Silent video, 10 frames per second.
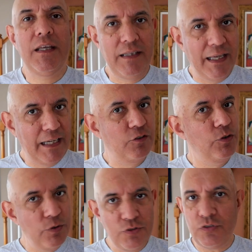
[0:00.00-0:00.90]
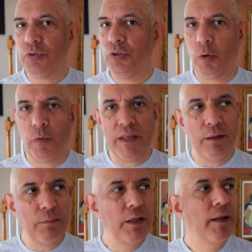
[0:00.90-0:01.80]
they get used to your
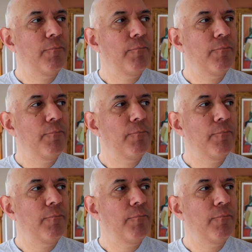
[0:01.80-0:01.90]
rhythm